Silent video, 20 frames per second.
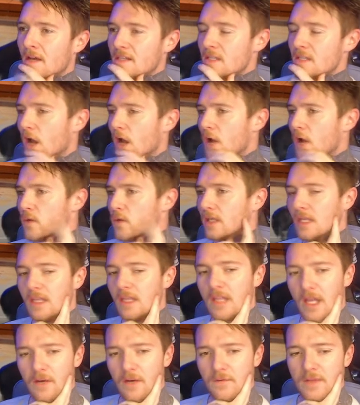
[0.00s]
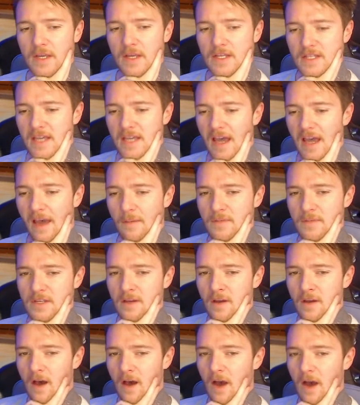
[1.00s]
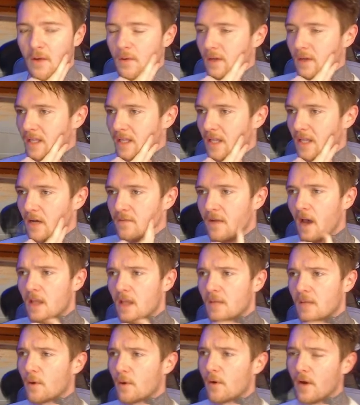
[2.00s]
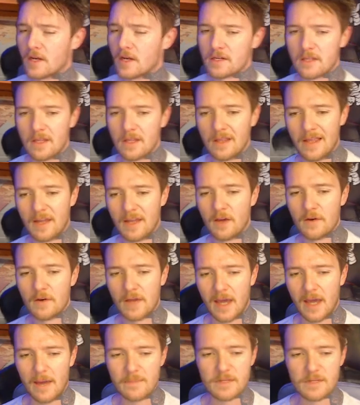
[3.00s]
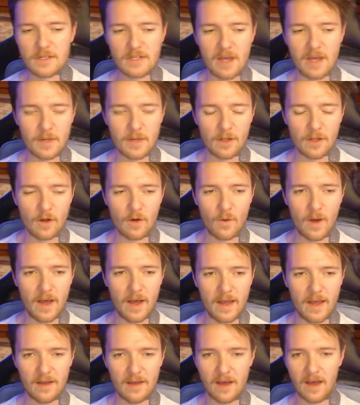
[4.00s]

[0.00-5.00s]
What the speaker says: look, I really love these games. I really love how the progression of the Lego games has come a long way.